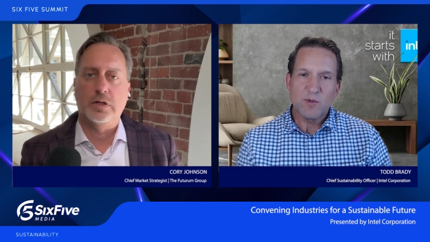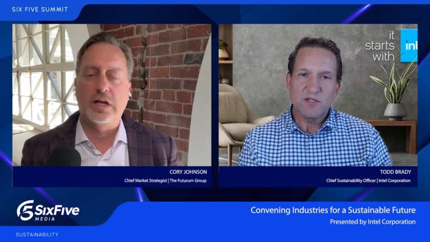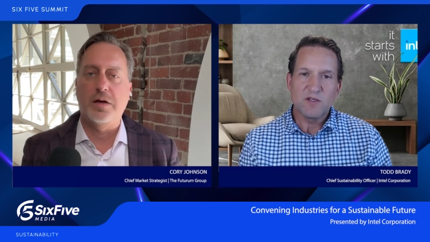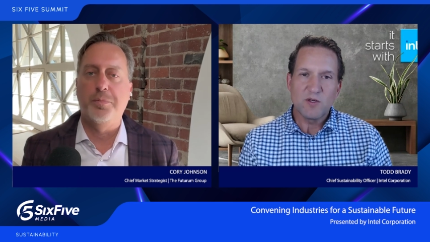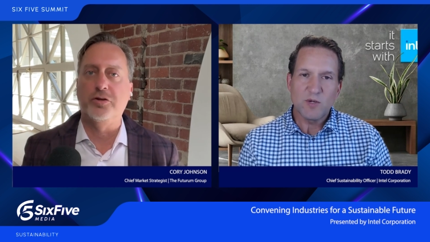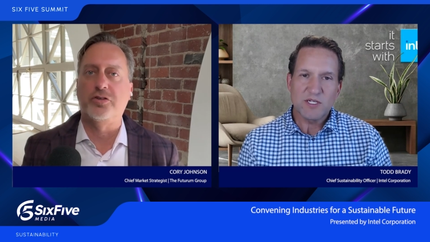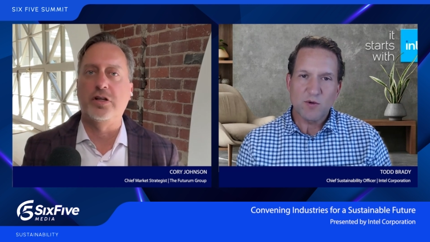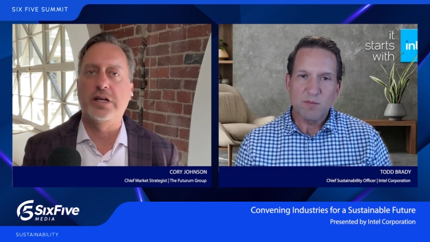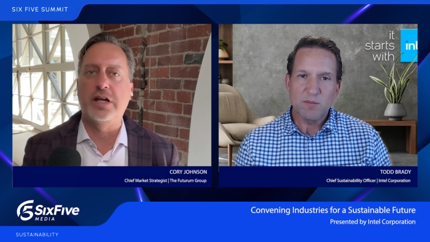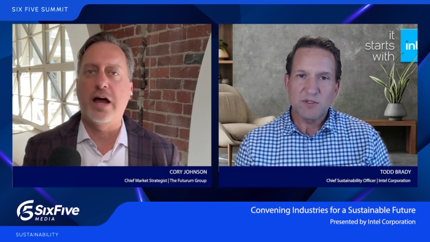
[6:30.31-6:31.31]
Speaker 1: went to the U.S.
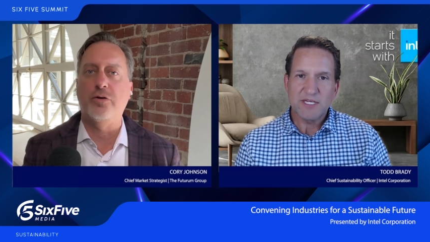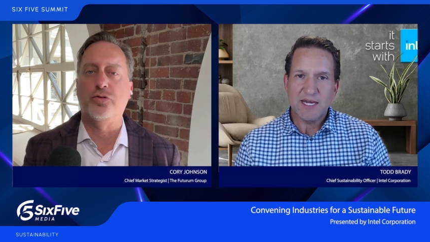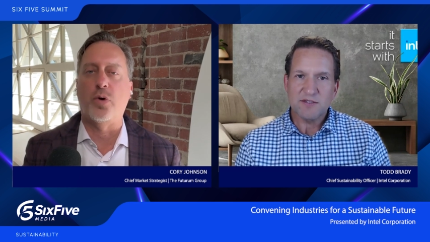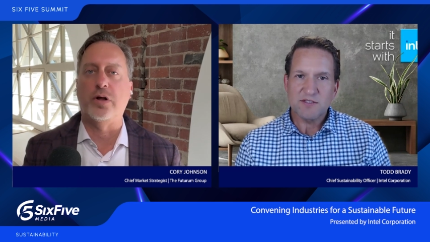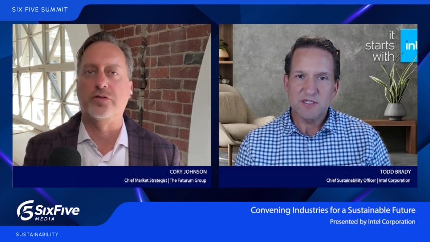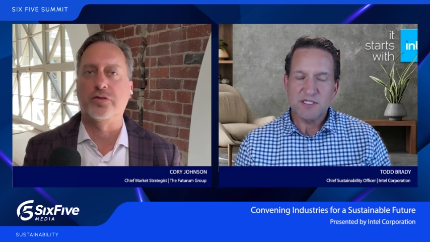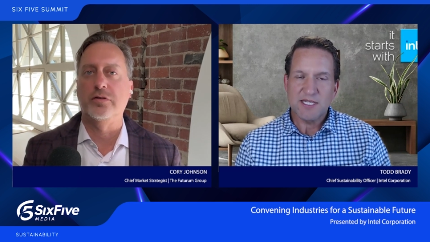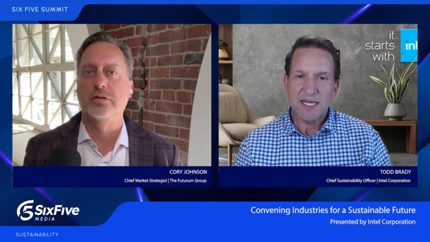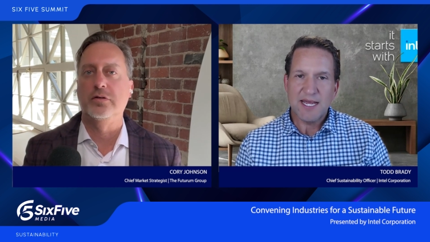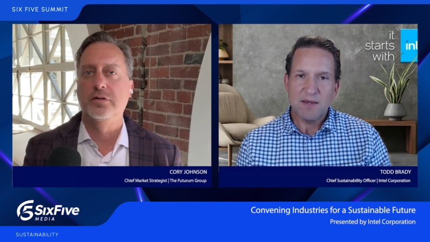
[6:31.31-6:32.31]
Green Building Council and
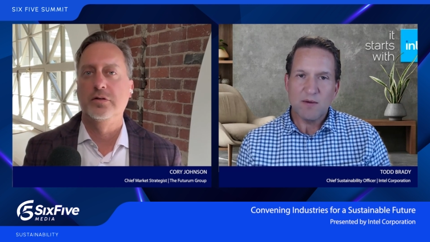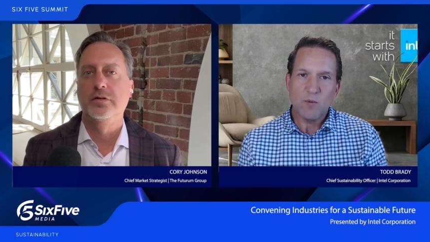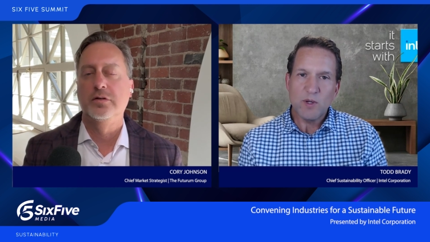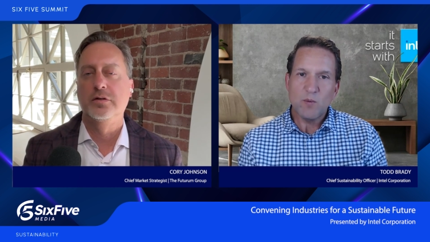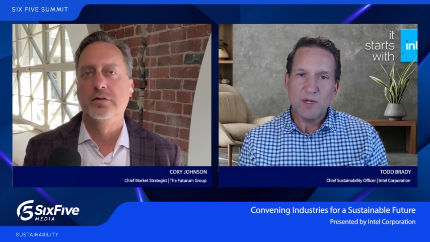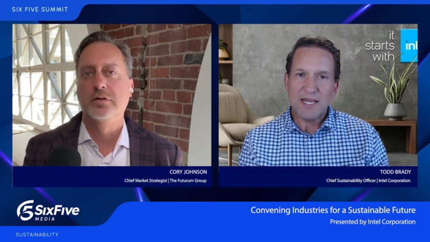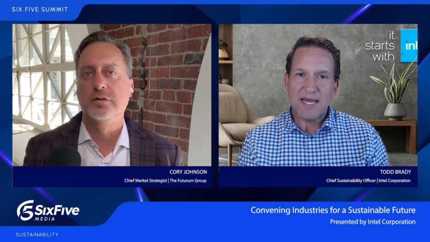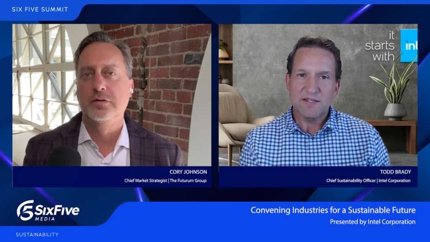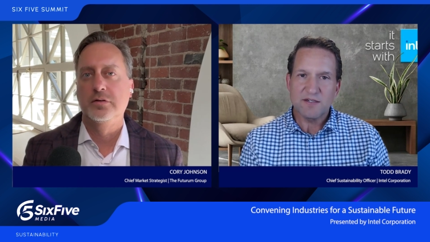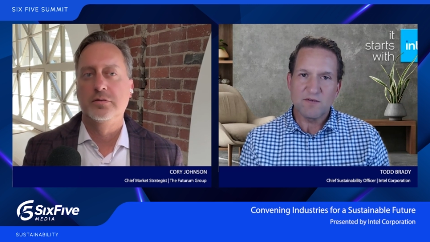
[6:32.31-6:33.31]
said, "Hey, we would
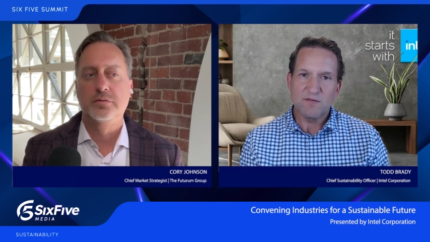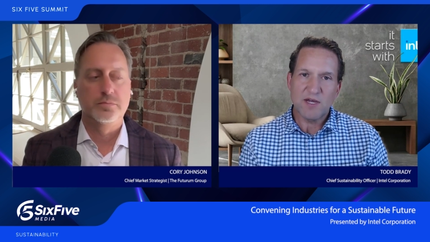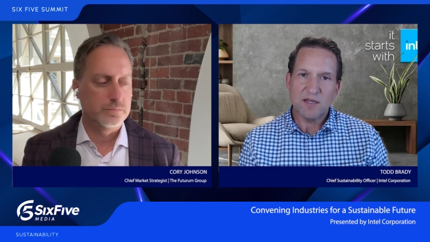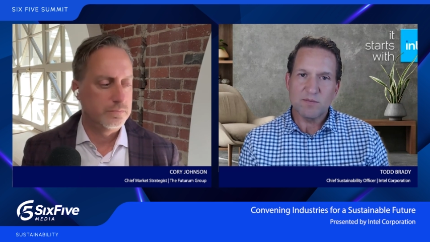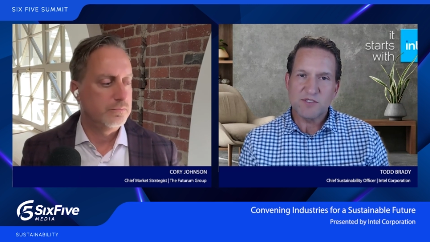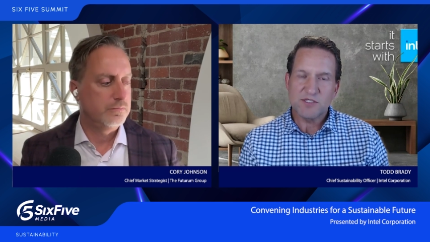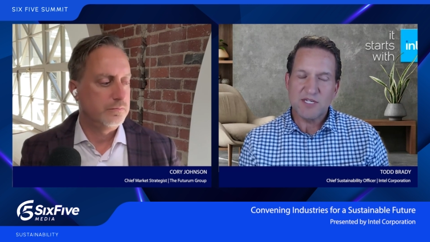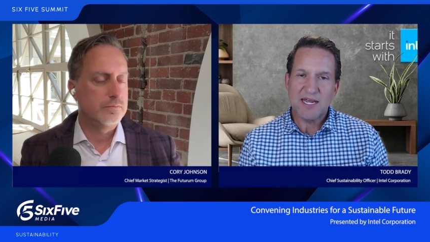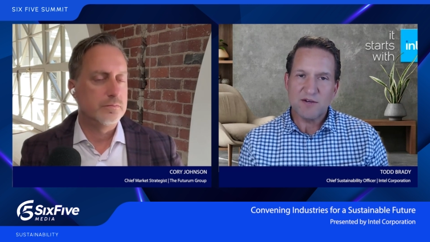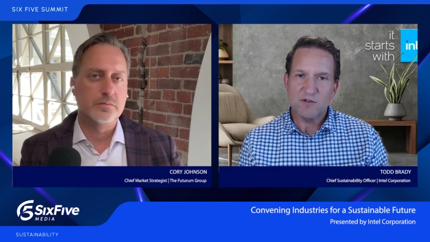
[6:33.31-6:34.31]
like to develop
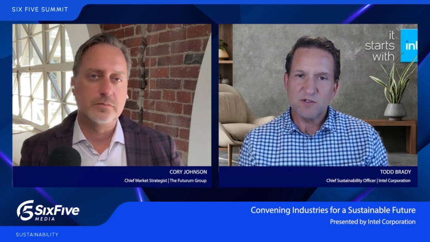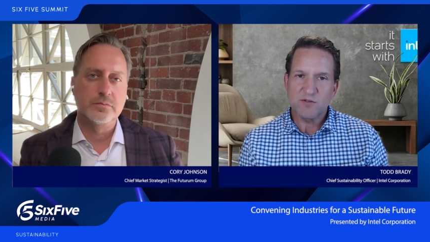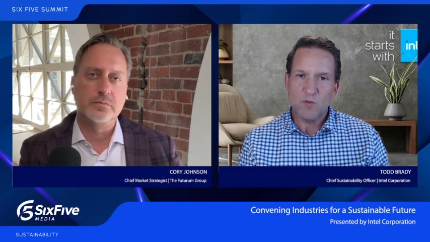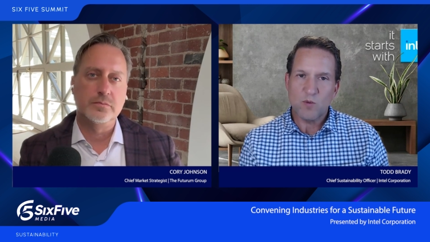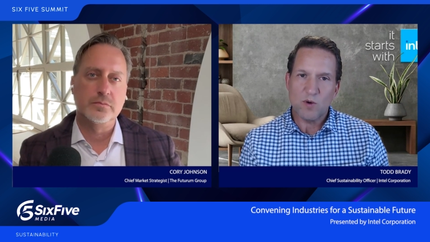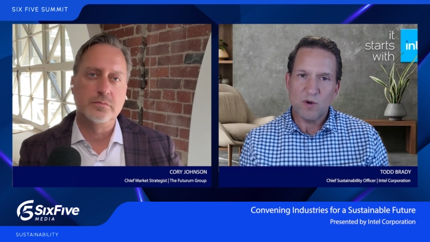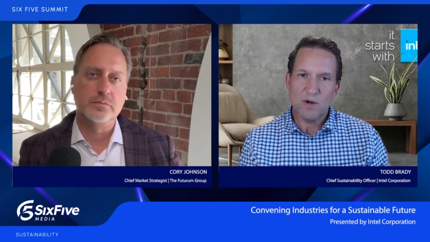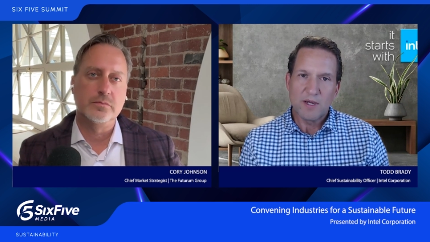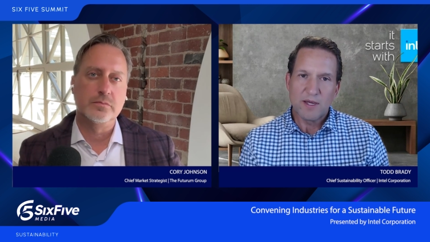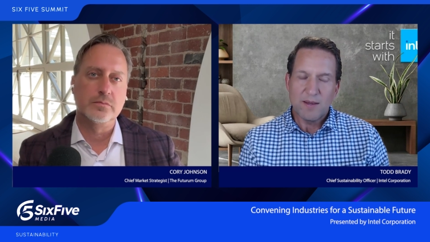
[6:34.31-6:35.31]
standards
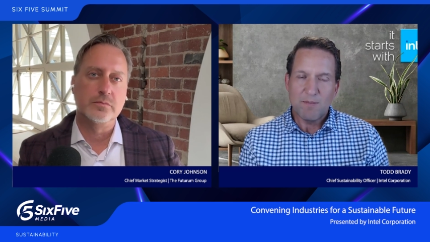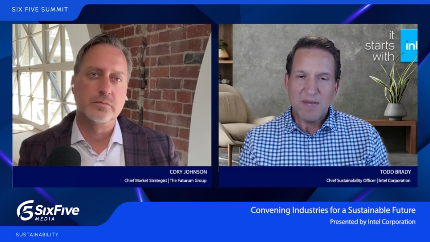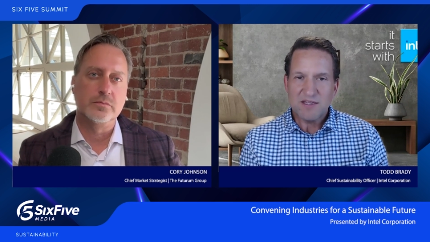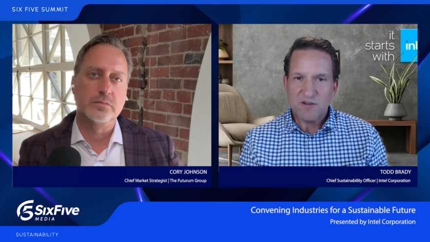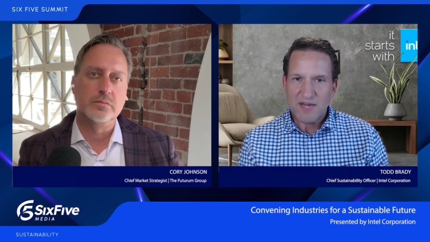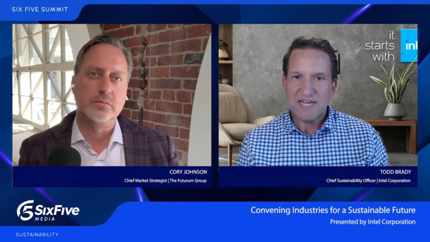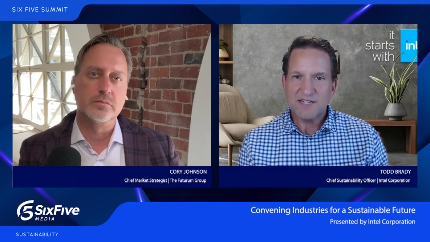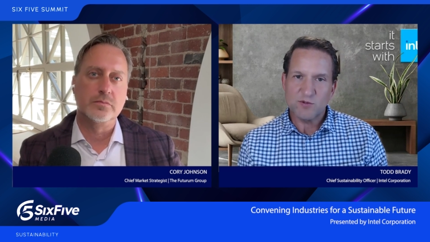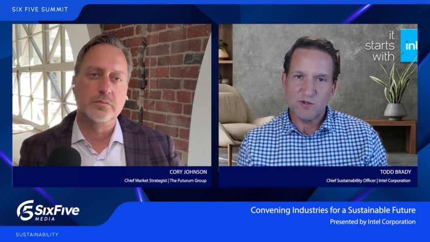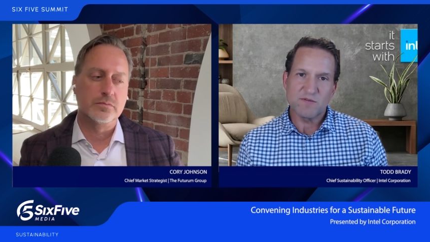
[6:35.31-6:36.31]
for
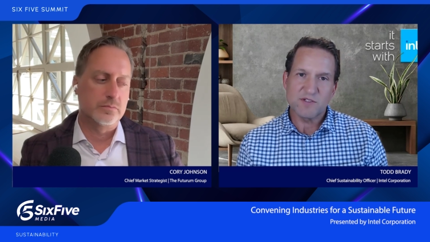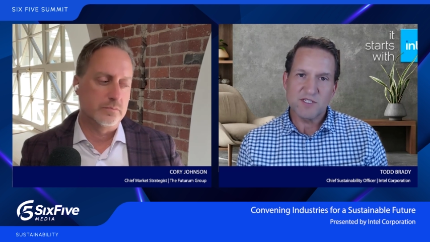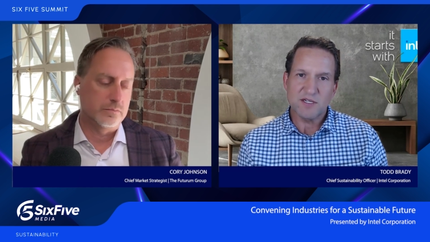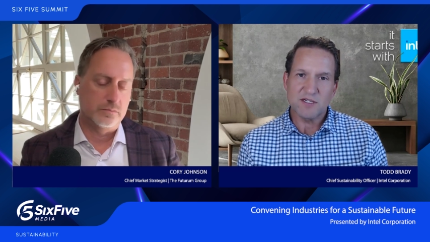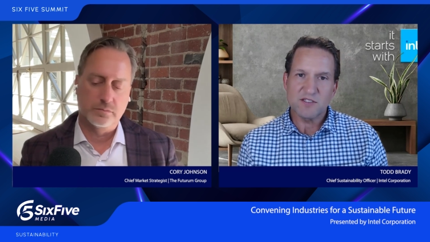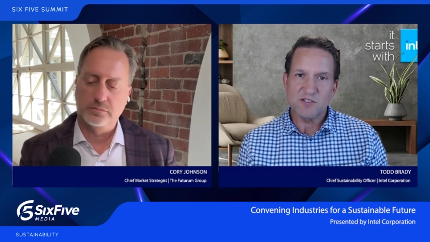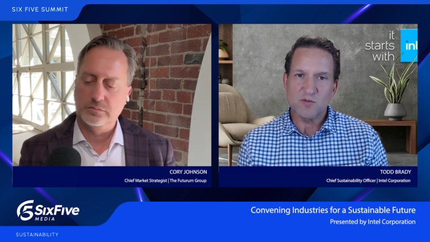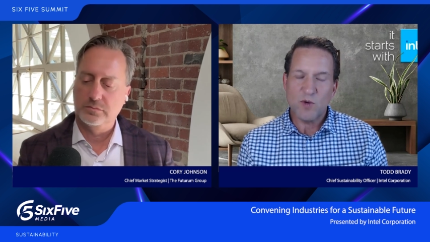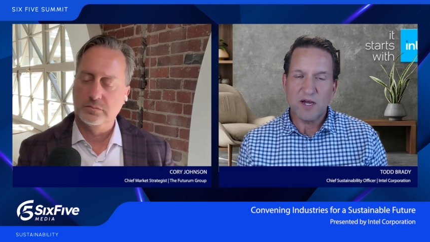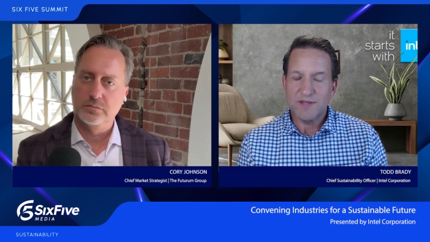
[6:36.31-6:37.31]
manufacturing facilities
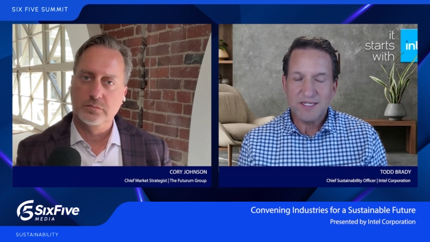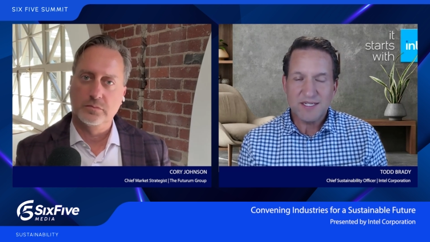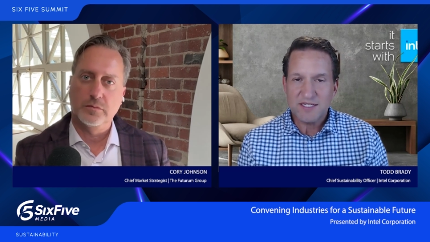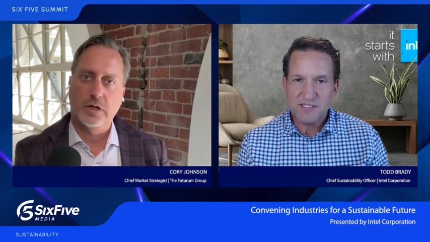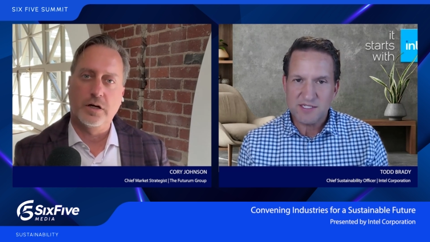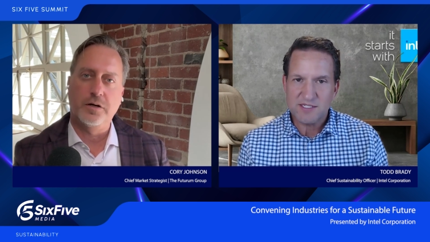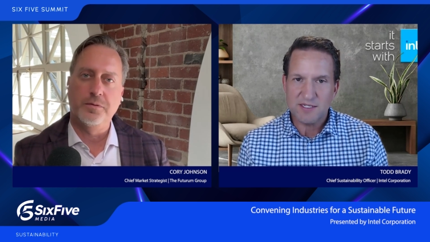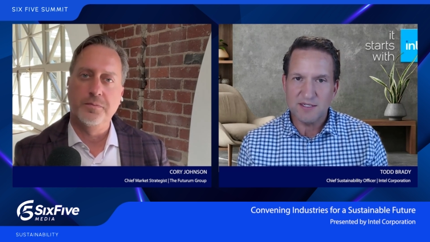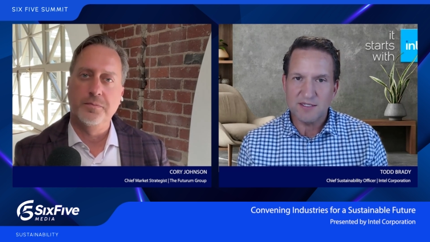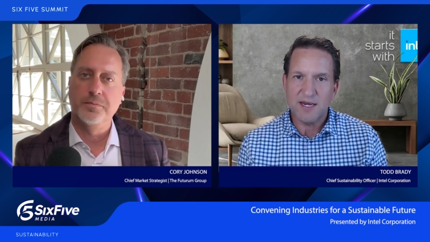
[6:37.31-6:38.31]
as well." They didn't exist
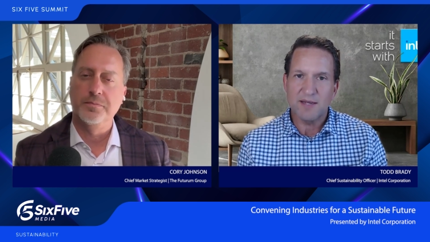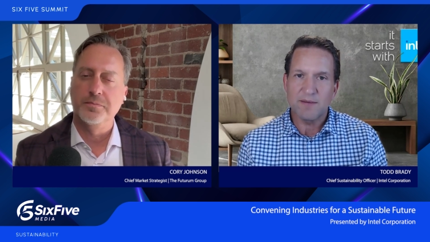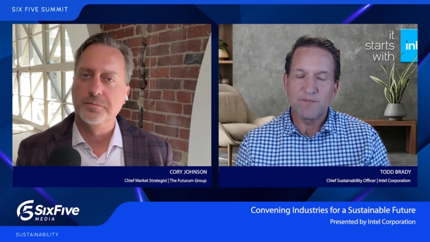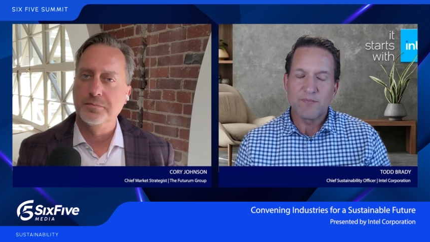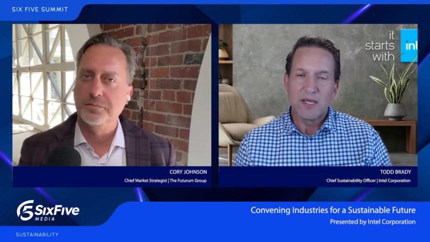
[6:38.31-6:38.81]
at the time